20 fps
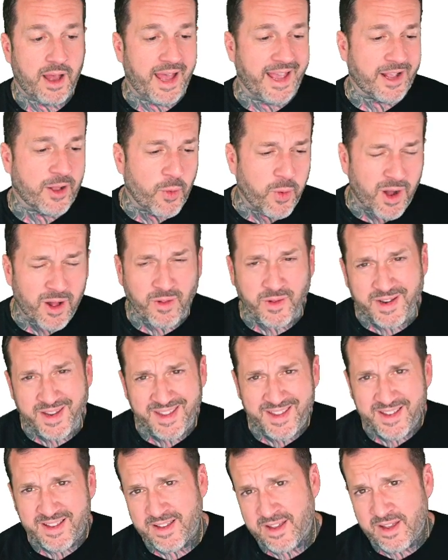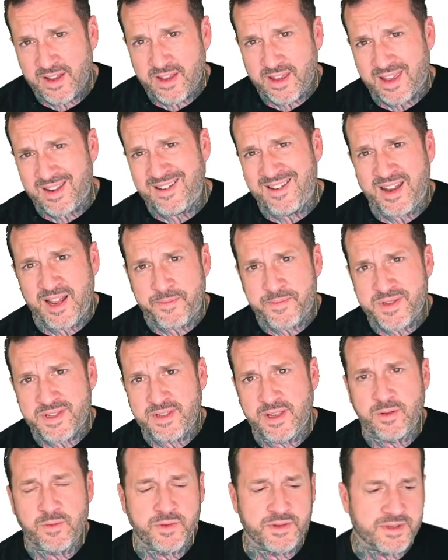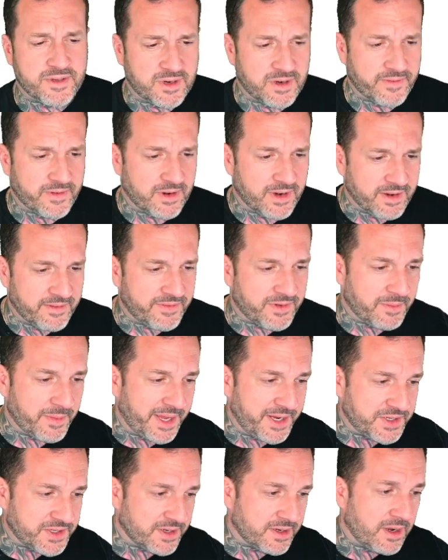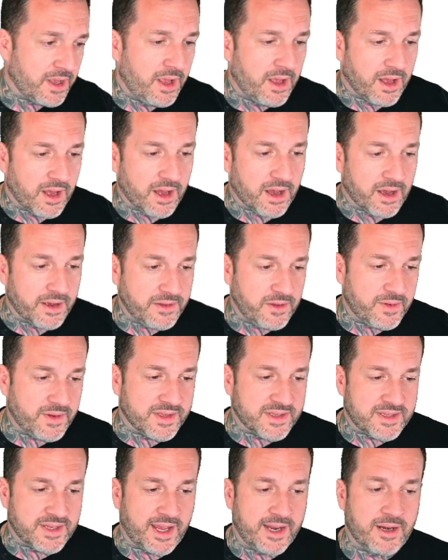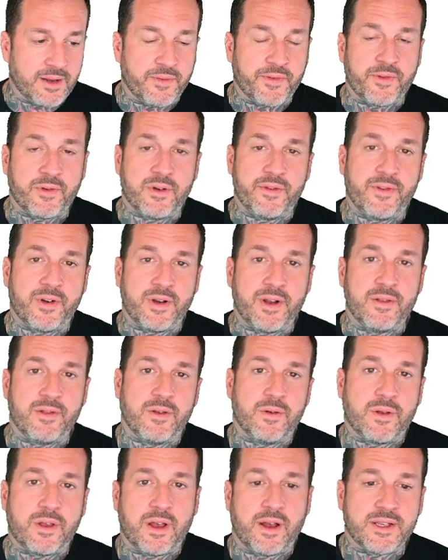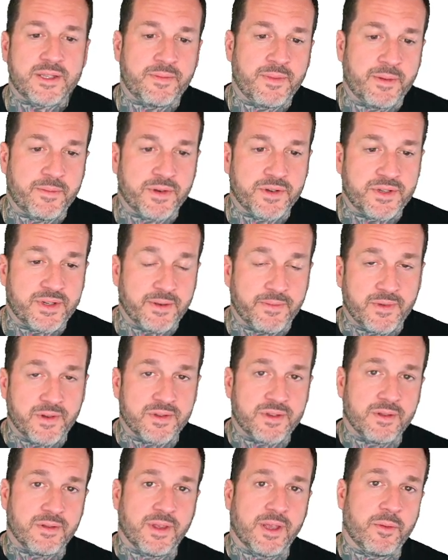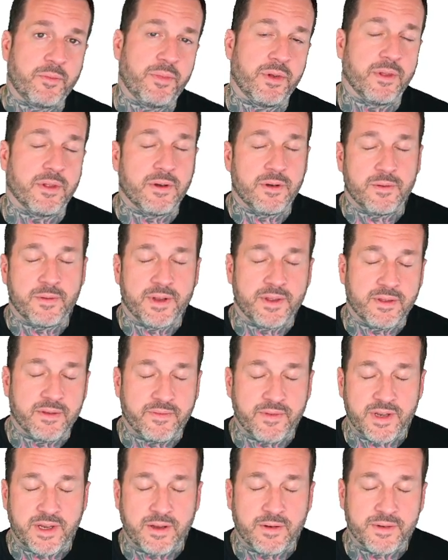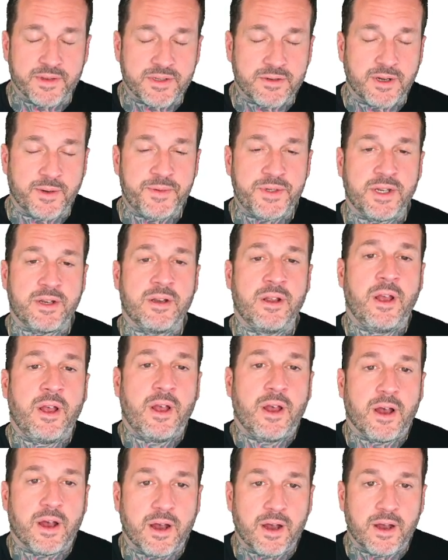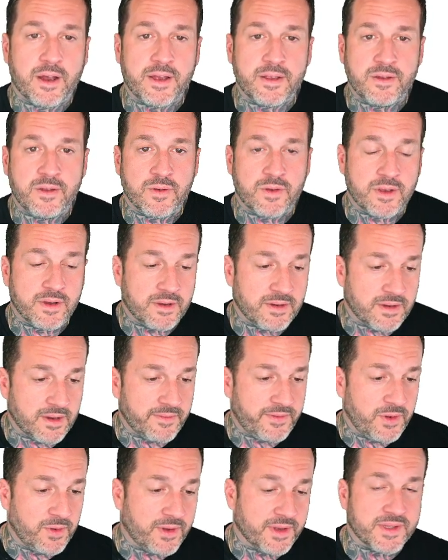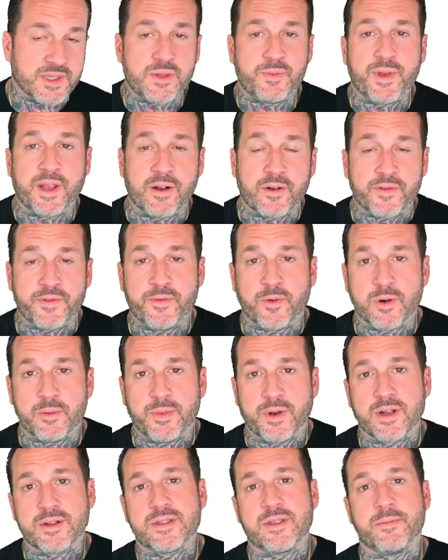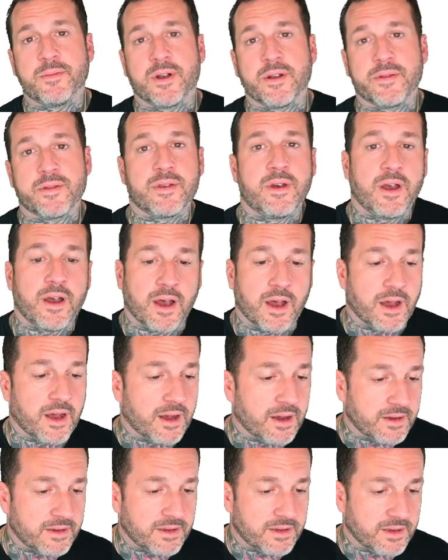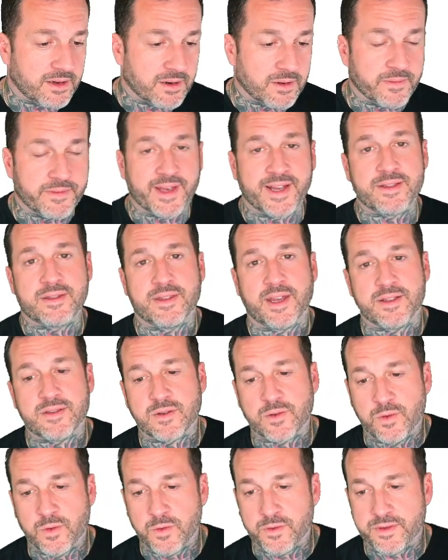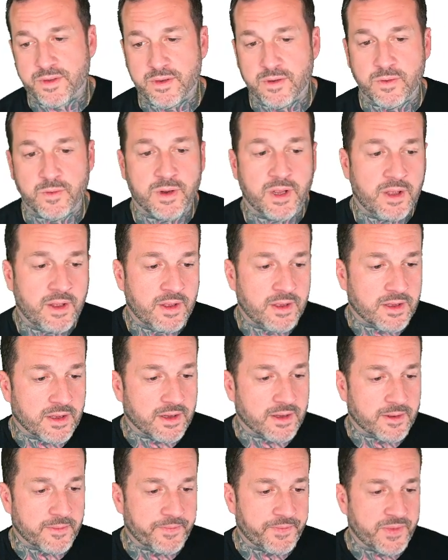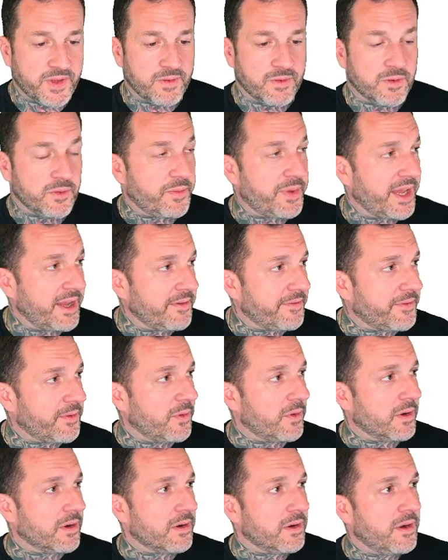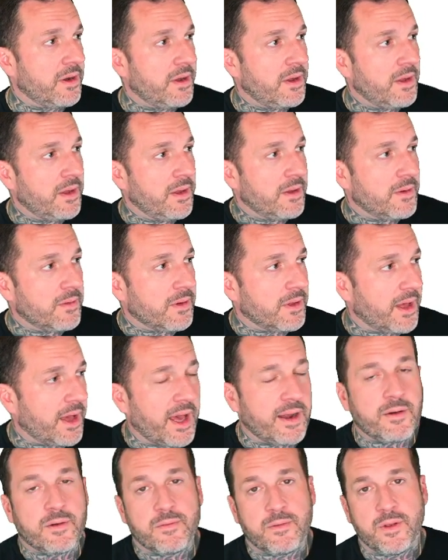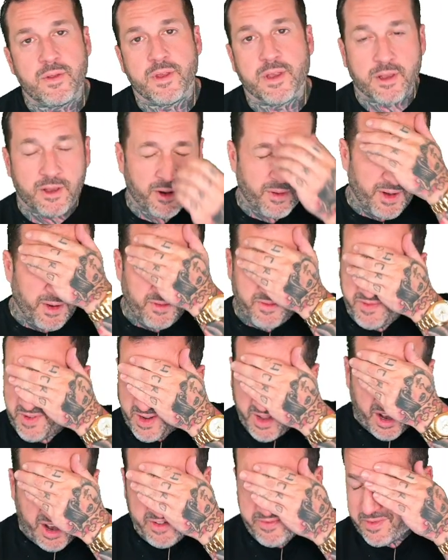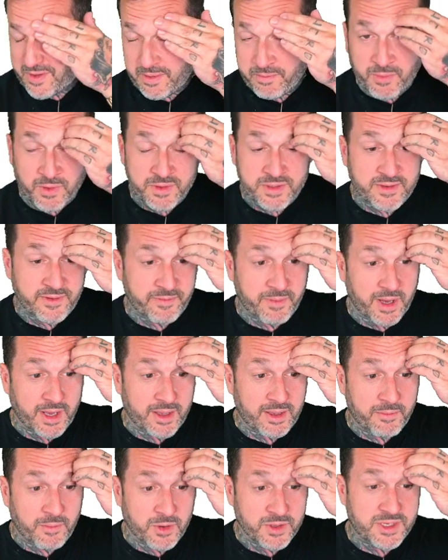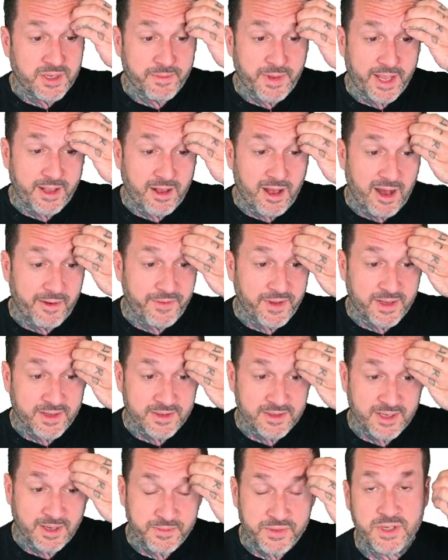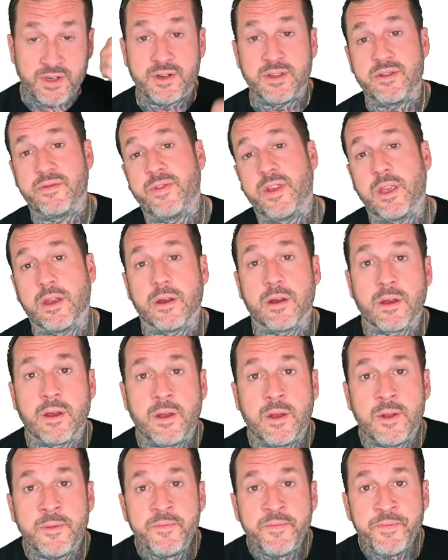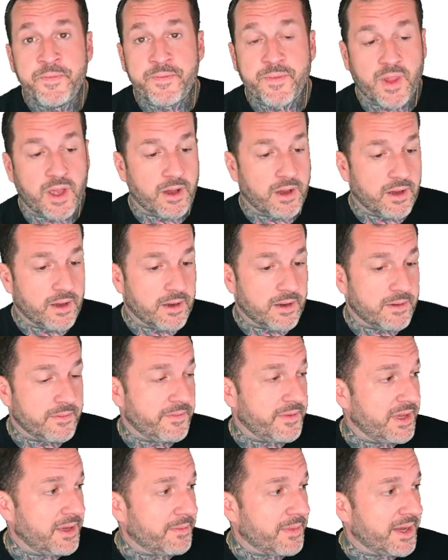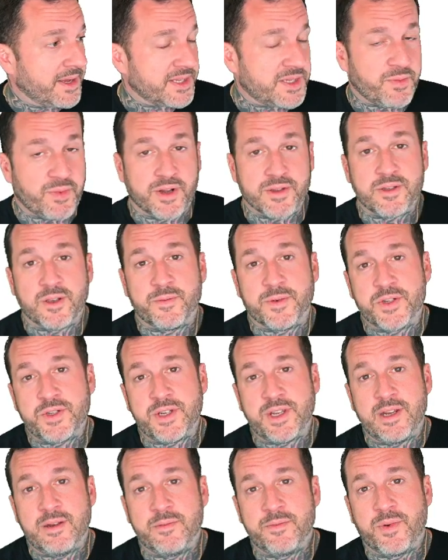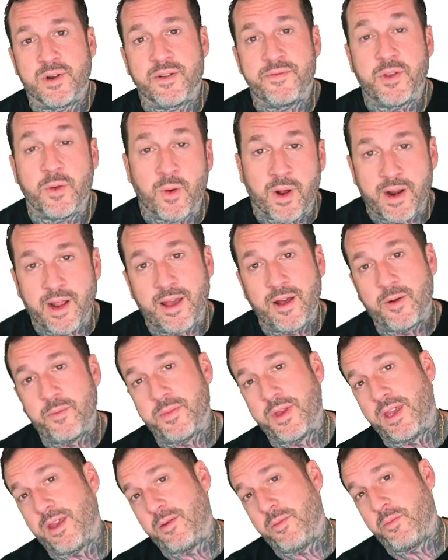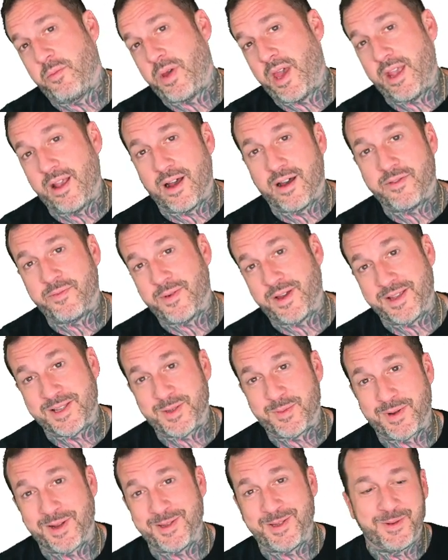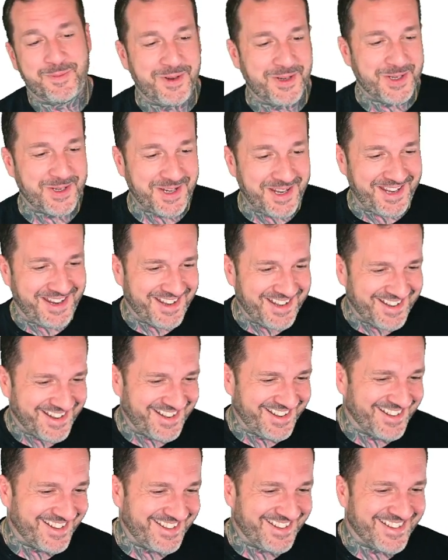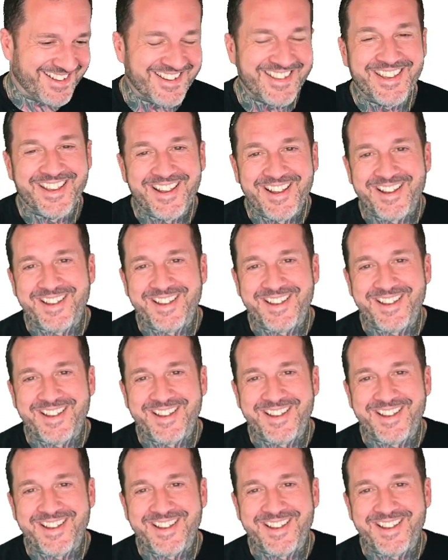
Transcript: high-quality, in-depth S Q L Server information, uh, you can sign up for a very low-cost membership. There's a link below in the video description, uh, and you can if you can spare four bucks a month, uh, you know that that's cool too. Um, you will pay for, well, I don't really go out for coffee. Most of my, most of my coffee consumption is via, uh, via my espresso machine. But if you want to help me pay off my espresso machine,